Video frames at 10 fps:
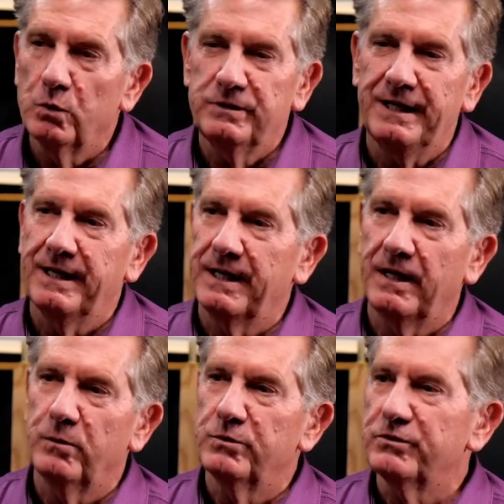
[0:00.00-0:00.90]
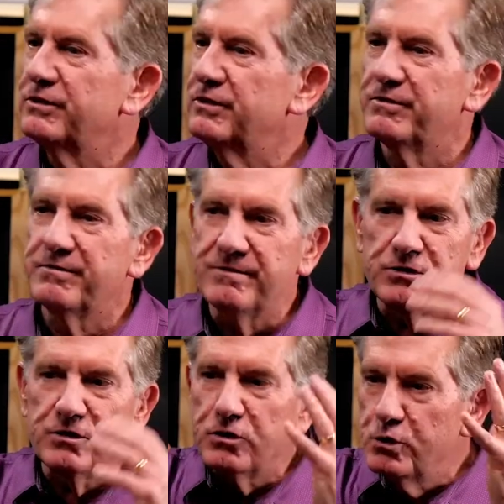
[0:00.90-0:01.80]
and I was just
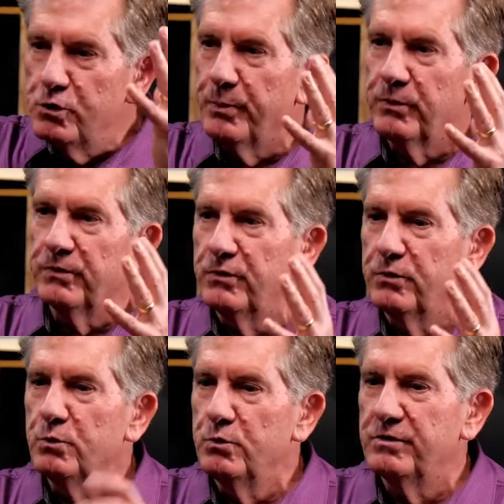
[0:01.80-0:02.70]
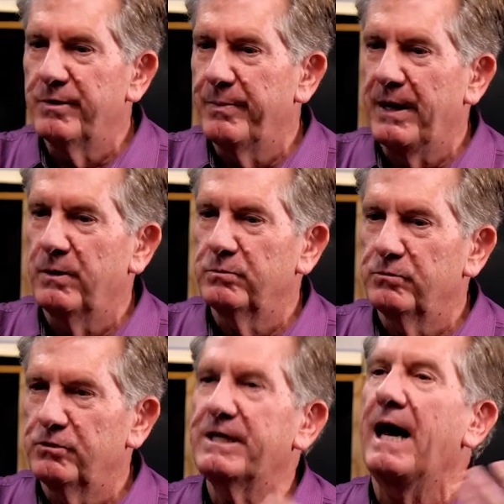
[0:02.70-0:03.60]
super enthused about
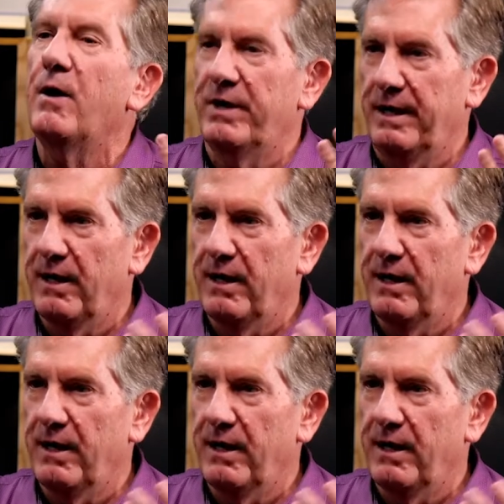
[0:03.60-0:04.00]
scouting.